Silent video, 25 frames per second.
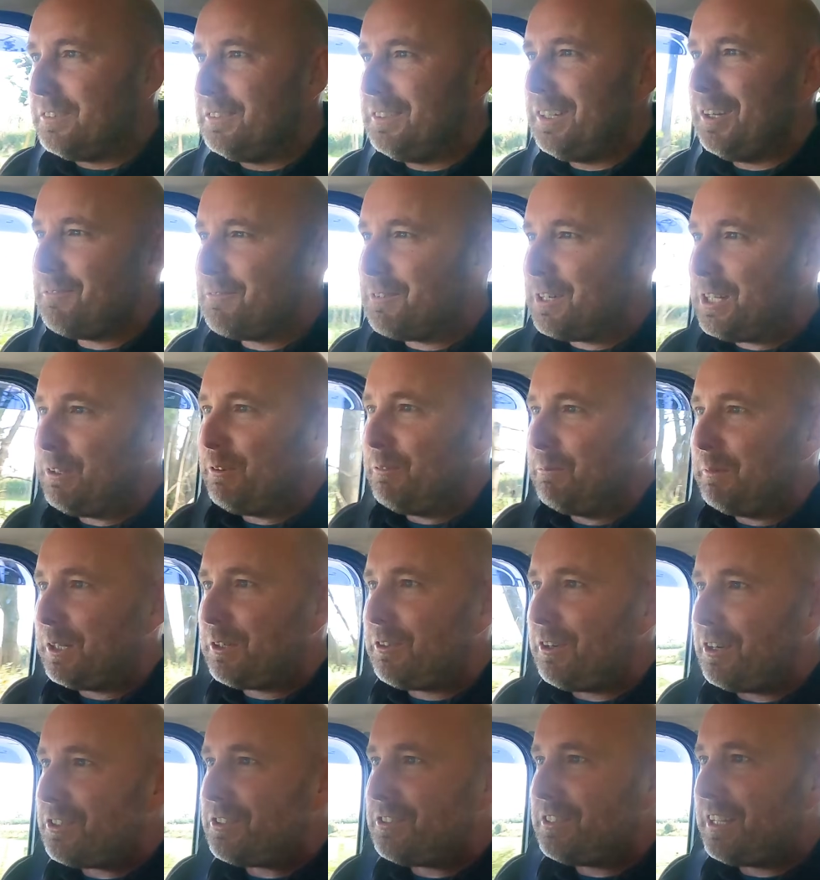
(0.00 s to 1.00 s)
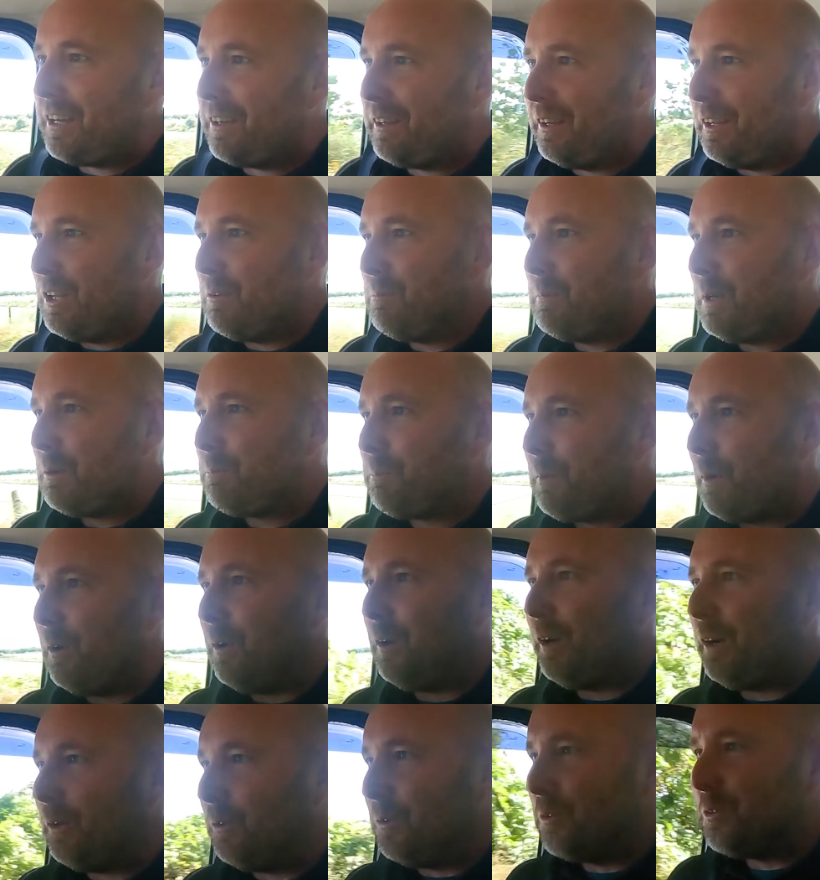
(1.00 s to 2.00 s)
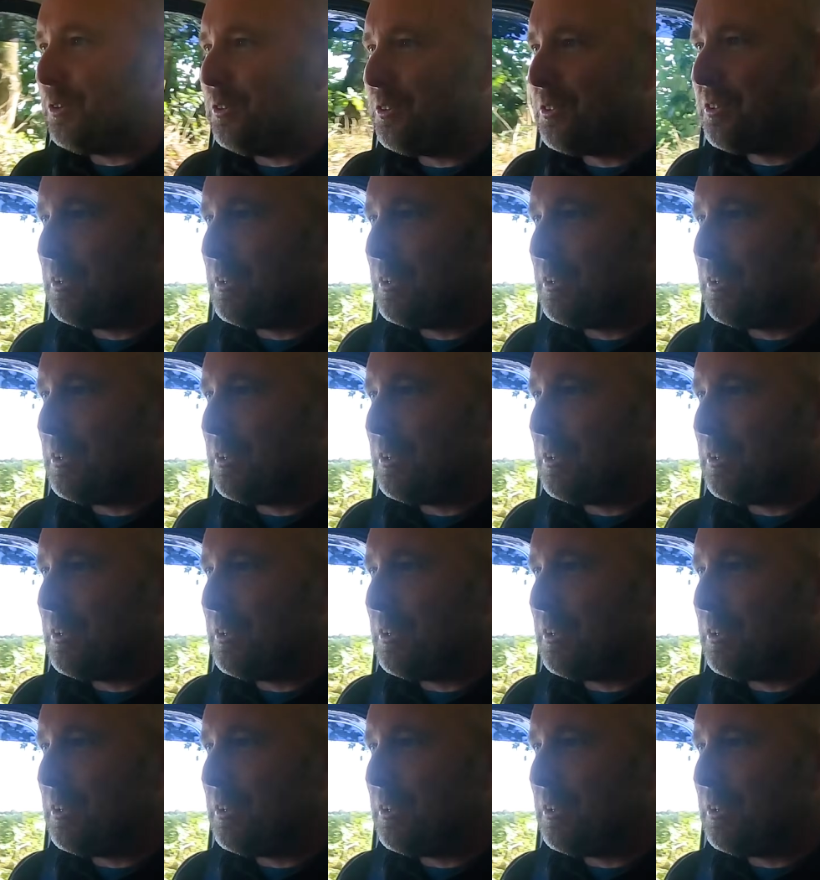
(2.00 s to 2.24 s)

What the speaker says: you don't really want to be crashing down into big potholes and